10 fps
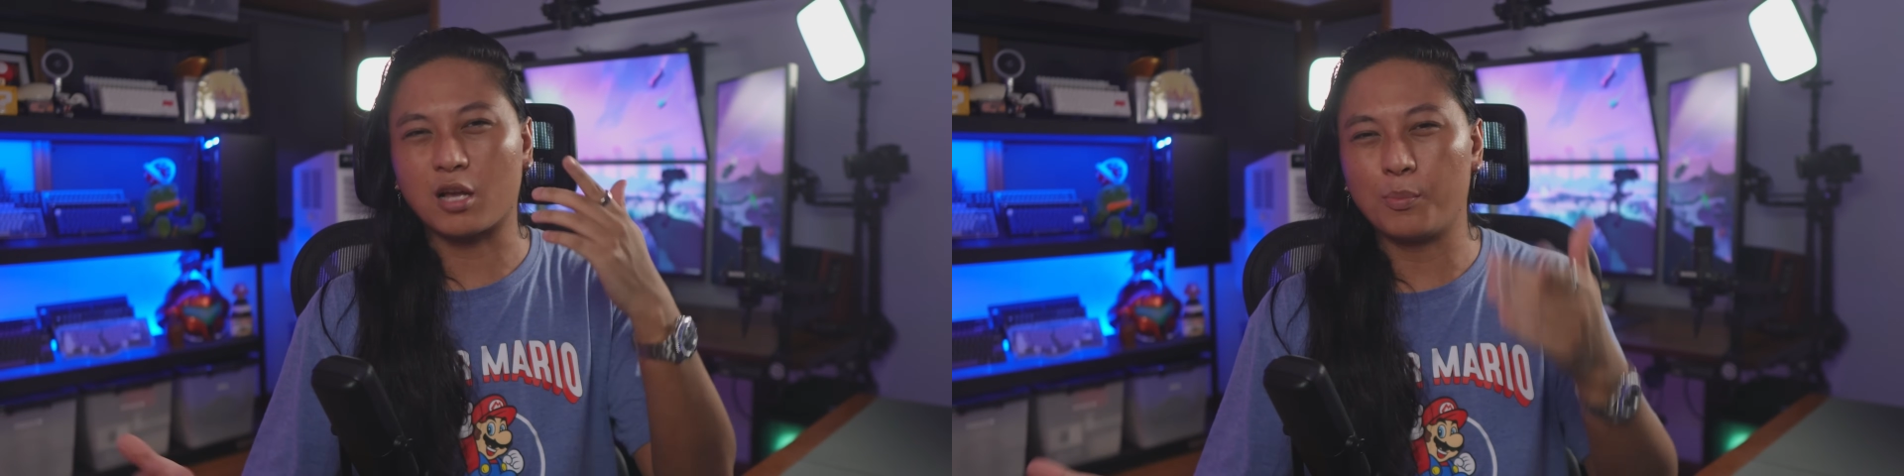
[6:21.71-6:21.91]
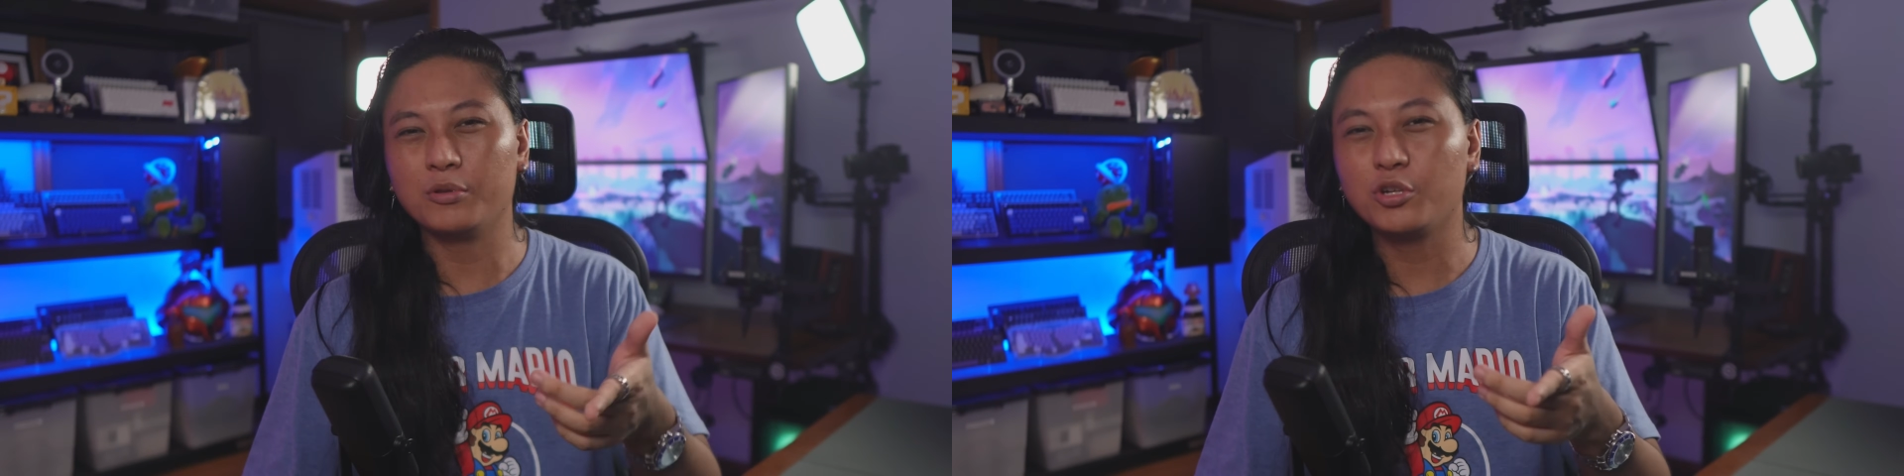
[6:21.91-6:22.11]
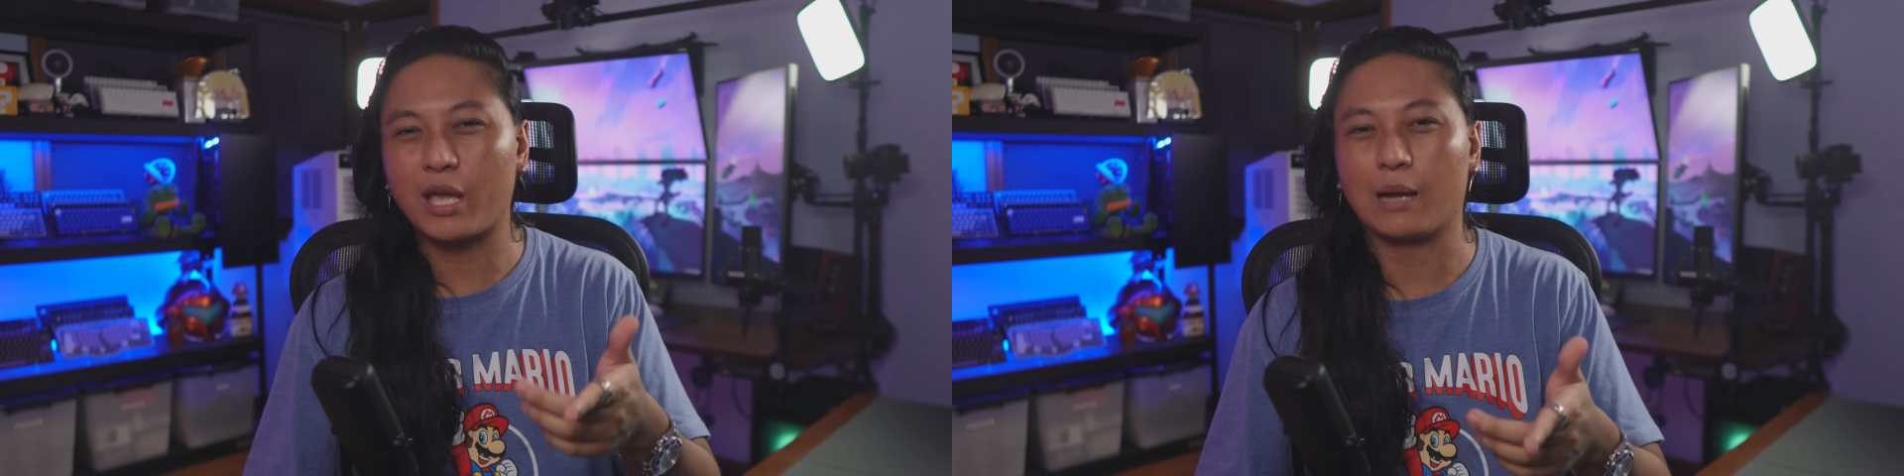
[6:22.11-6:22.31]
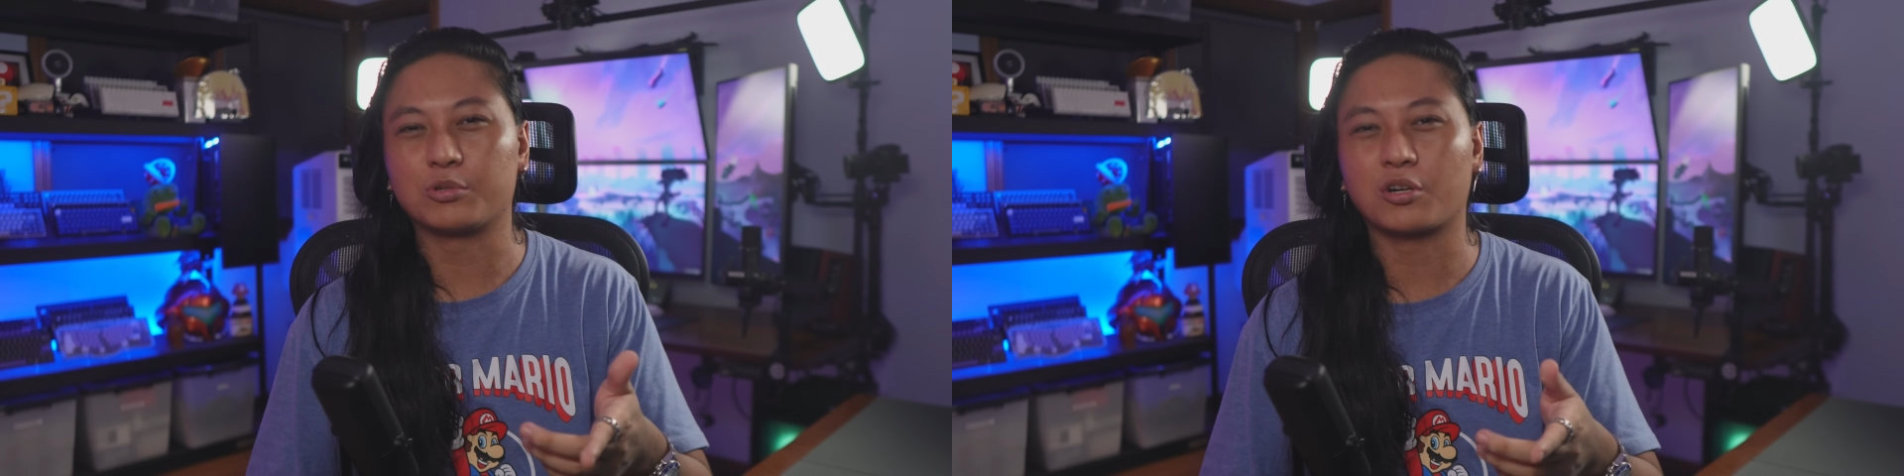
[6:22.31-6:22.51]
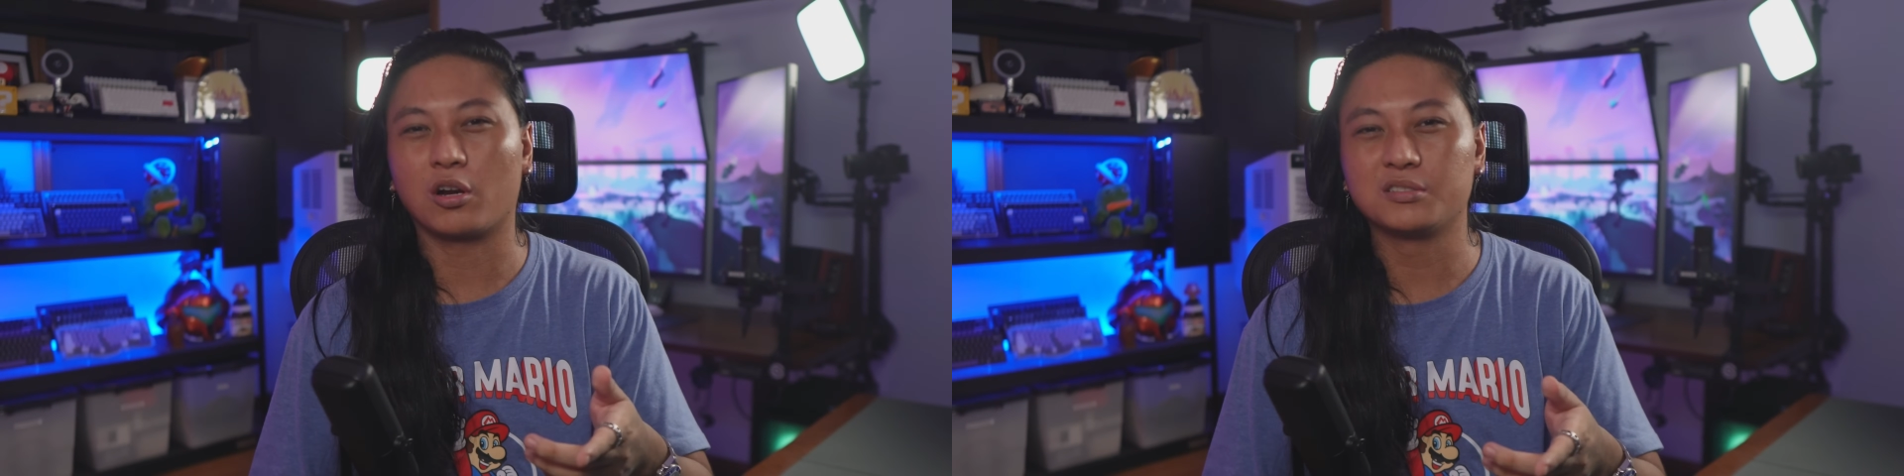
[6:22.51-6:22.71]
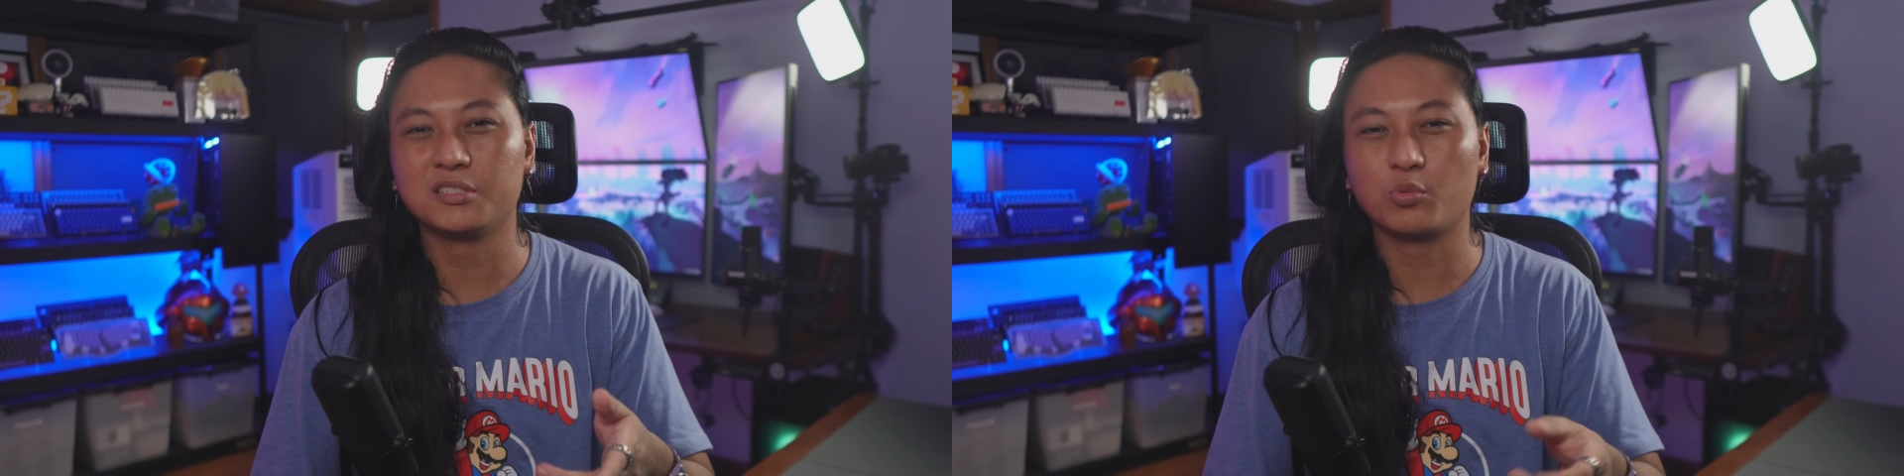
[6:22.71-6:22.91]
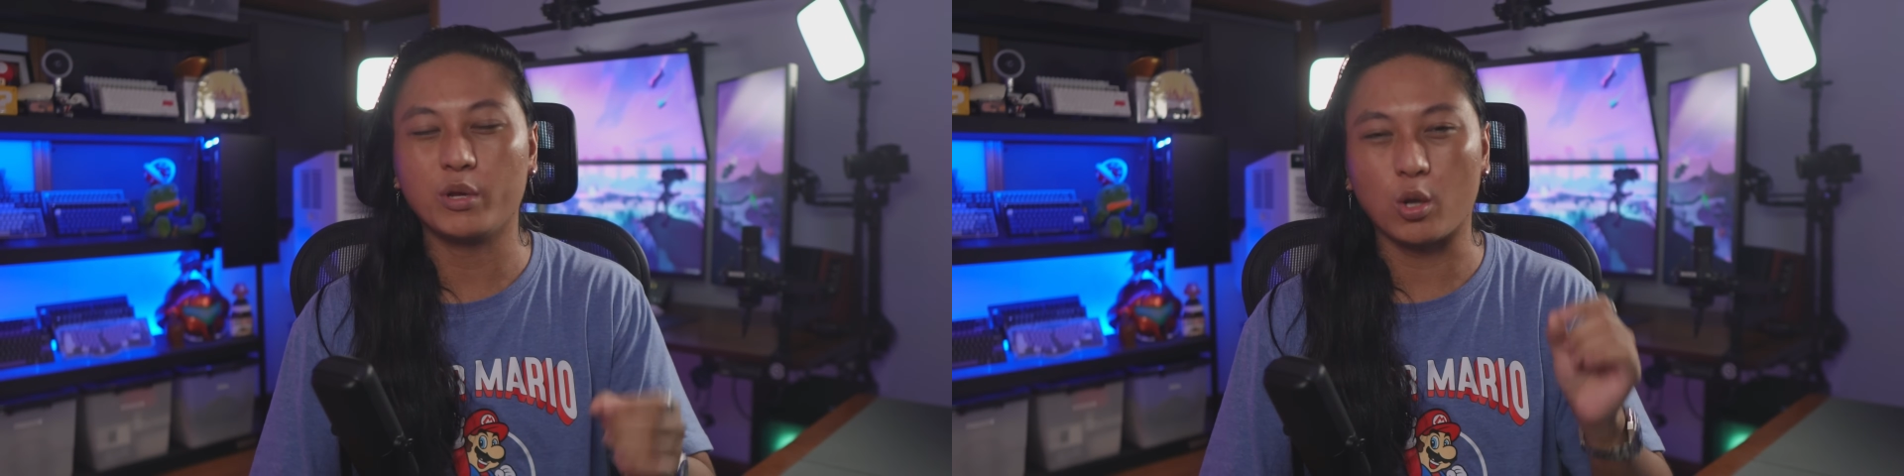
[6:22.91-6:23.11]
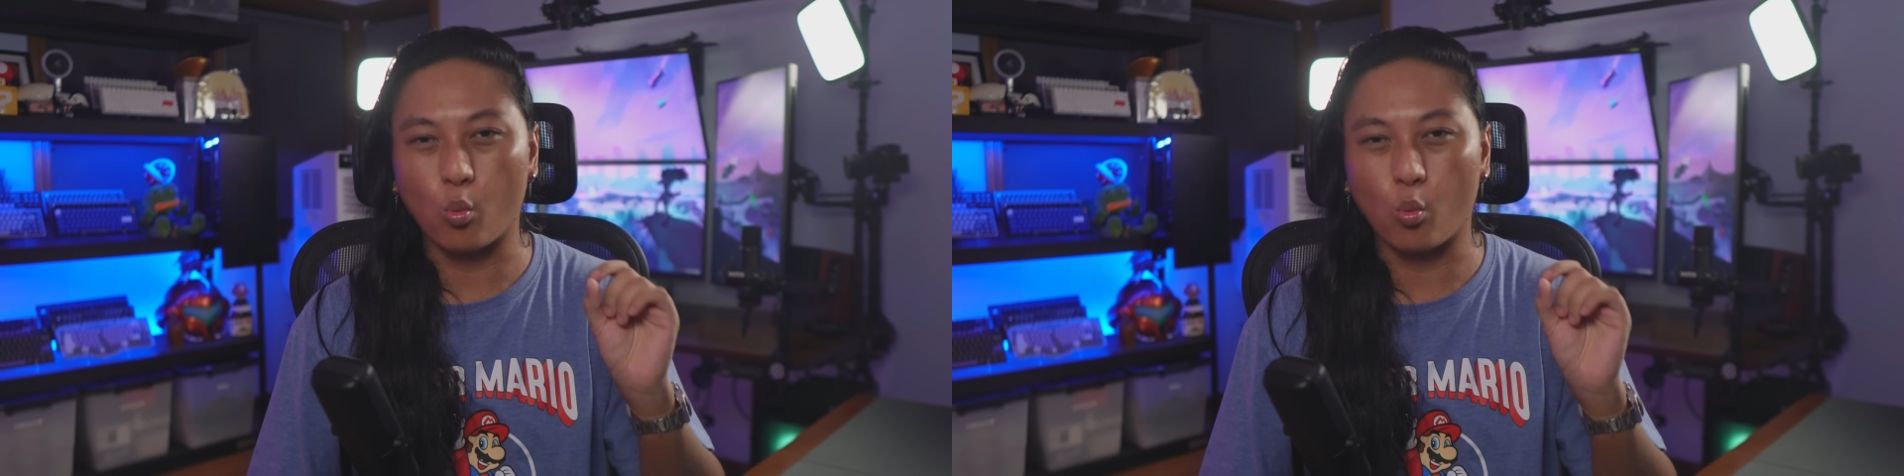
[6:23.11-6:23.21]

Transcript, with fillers: couple new capture cards this week.